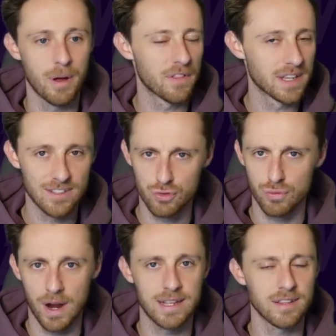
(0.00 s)
I think it's
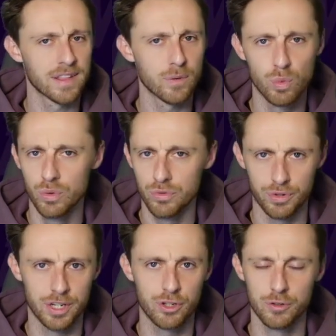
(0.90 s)
great. I think Wolves are
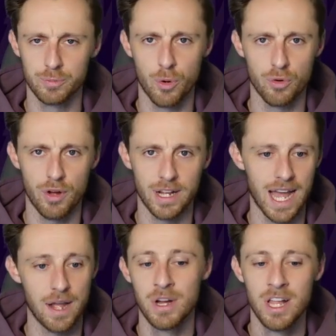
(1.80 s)
in a good spot right now.